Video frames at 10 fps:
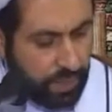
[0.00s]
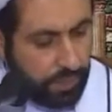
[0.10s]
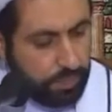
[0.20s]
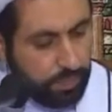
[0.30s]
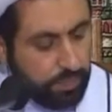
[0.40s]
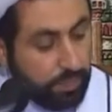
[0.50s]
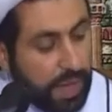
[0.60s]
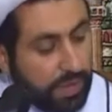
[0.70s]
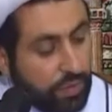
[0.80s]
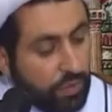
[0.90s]

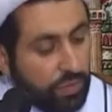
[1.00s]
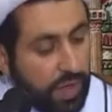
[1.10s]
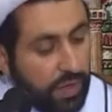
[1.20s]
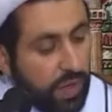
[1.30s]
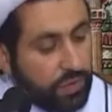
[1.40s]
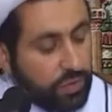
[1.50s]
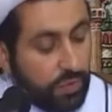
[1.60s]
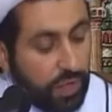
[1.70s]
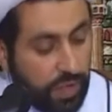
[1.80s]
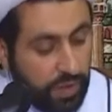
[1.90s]
Matthew and
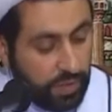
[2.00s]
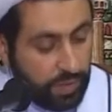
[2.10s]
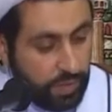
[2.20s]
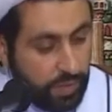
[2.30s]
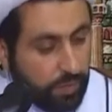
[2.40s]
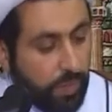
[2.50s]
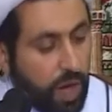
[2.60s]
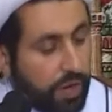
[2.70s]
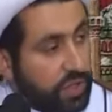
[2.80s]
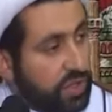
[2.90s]
also in
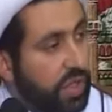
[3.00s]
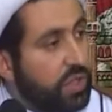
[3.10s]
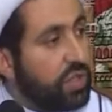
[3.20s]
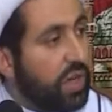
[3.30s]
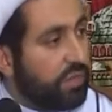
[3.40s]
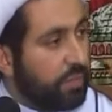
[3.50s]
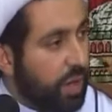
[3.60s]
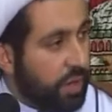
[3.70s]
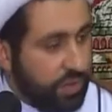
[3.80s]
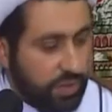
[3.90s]
Mark's, Angel of
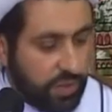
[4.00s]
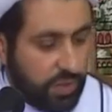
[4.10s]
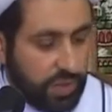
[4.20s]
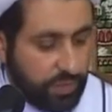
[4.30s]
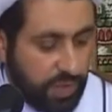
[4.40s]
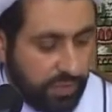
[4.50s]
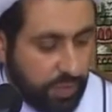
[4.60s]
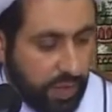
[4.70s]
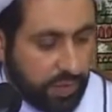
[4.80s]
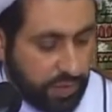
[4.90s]
Mark's, Gospel of
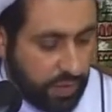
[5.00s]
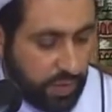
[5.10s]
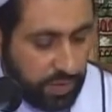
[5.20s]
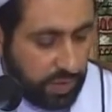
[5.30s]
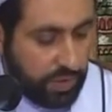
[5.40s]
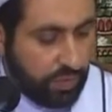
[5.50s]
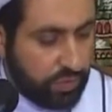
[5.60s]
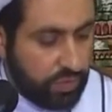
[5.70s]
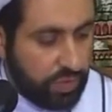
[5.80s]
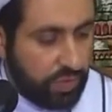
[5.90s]
Mark's.
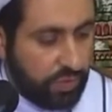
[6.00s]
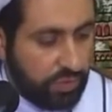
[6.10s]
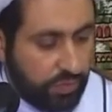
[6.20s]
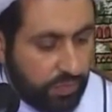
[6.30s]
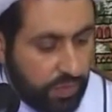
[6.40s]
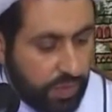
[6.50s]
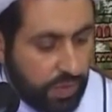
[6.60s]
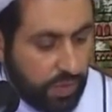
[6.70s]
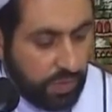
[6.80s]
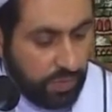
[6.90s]
So
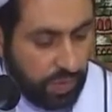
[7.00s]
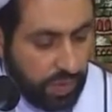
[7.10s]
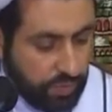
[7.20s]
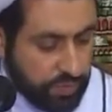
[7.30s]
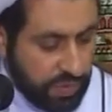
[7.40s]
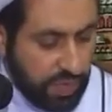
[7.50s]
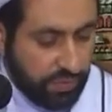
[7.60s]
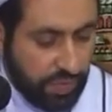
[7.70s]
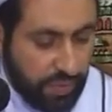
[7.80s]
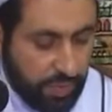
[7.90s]
to
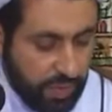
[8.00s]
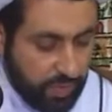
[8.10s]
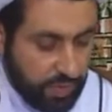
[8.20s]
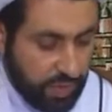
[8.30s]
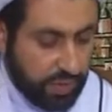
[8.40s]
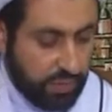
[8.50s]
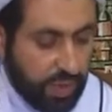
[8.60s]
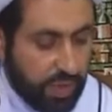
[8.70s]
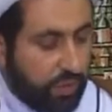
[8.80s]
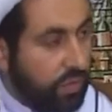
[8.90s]
save time, I don't think we
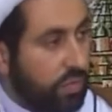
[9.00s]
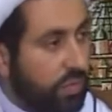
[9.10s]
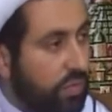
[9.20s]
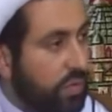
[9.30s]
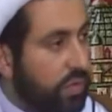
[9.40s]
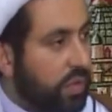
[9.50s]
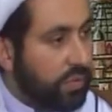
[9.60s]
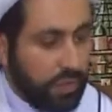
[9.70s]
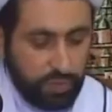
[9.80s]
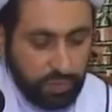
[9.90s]
need to
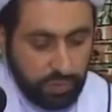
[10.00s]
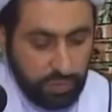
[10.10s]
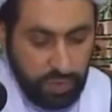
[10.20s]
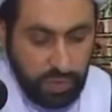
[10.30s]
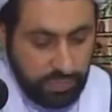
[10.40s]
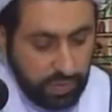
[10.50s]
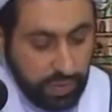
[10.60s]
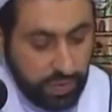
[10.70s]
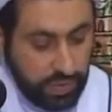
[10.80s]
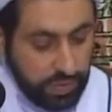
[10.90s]
refer to all of
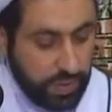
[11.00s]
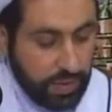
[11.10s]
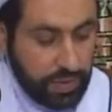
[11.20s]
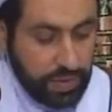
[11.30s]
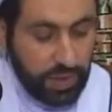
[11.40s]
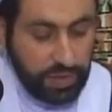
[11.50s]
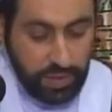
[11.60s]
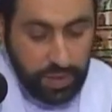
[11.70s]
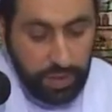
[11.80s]
these things.